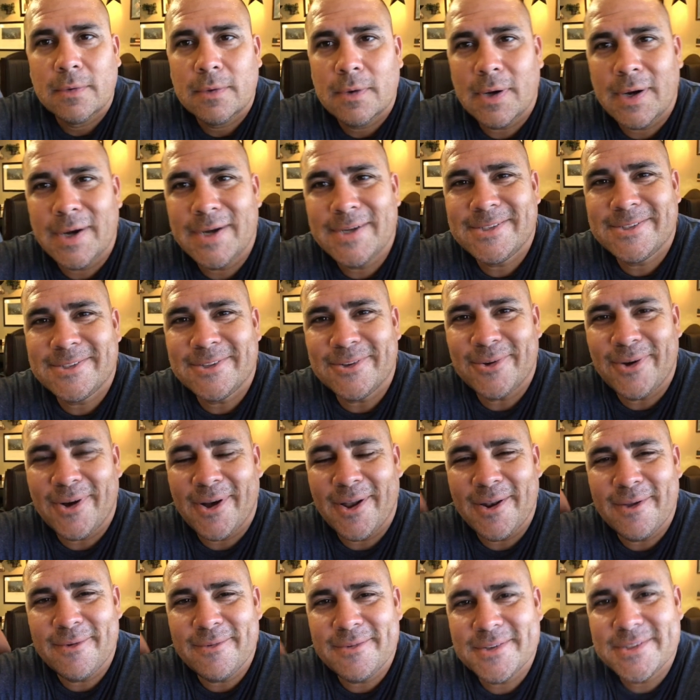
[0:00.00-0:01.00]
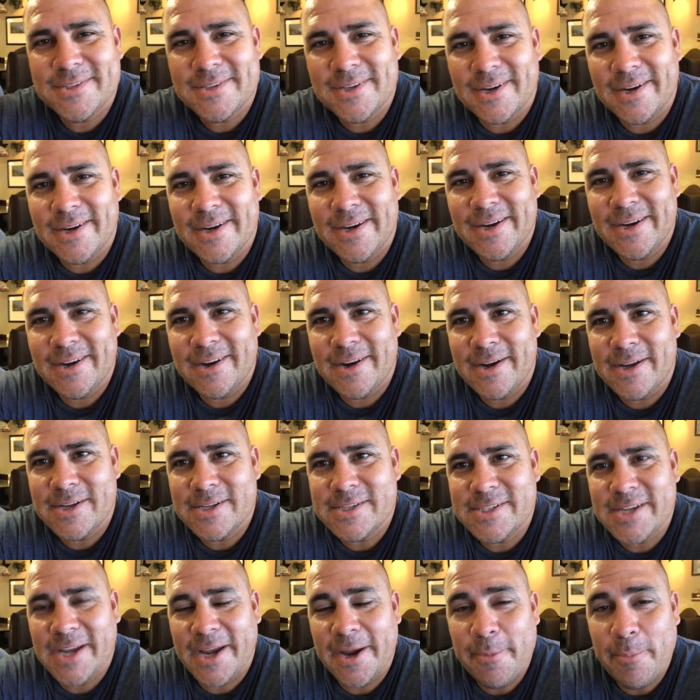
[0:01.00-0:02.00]
All right, so all of us are here
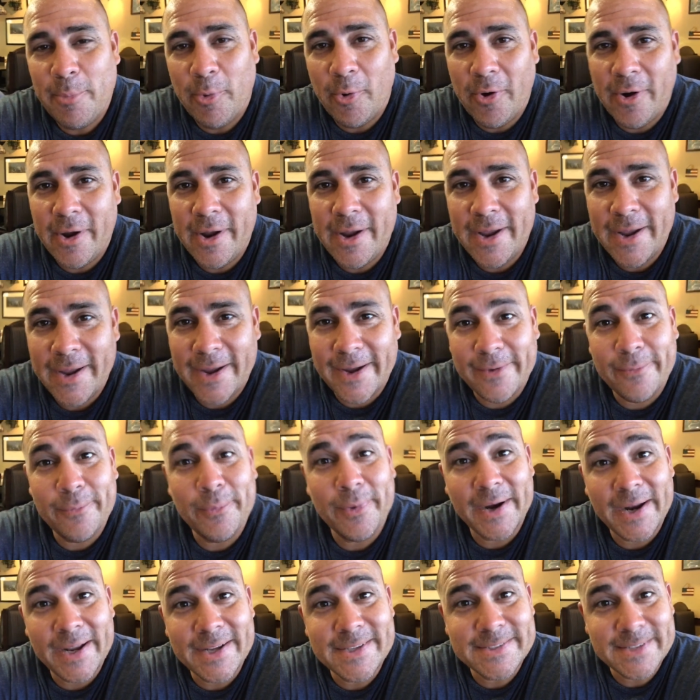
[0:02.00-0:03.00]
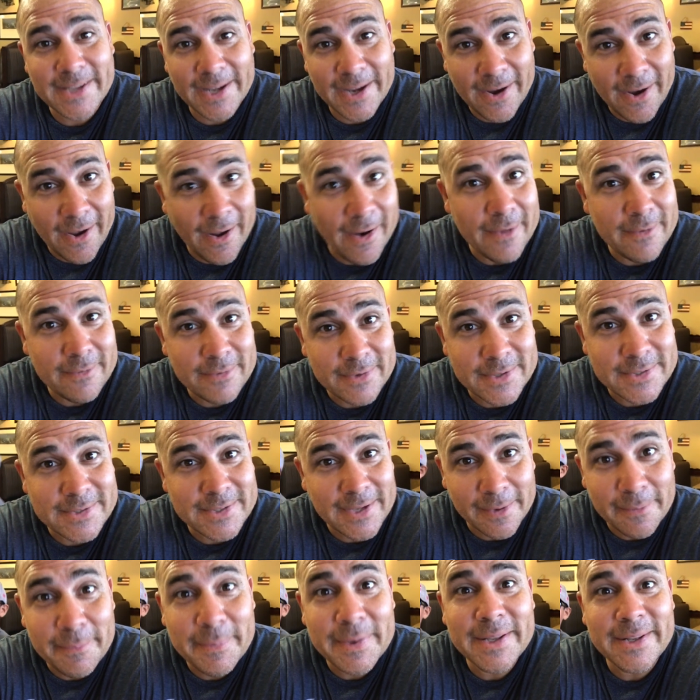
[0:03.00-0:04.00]
at J-Boy, and when I say all of us,
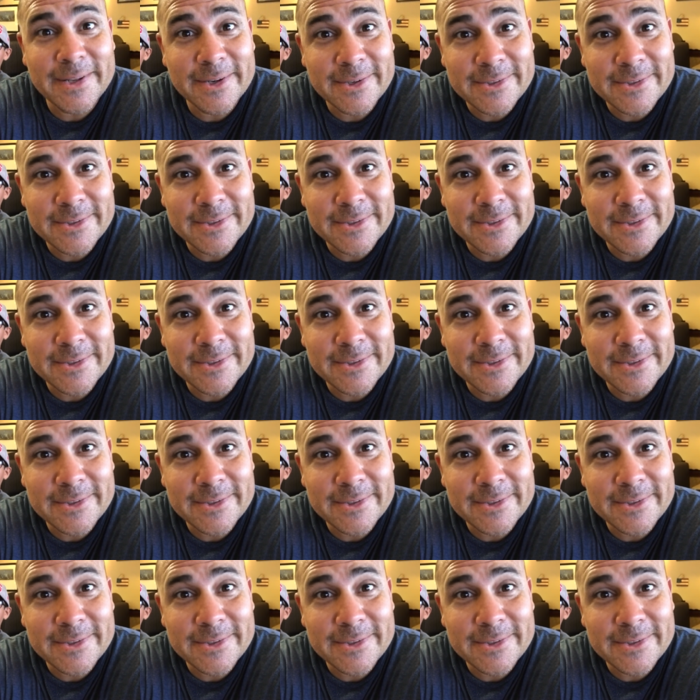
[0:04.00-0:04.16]
I mean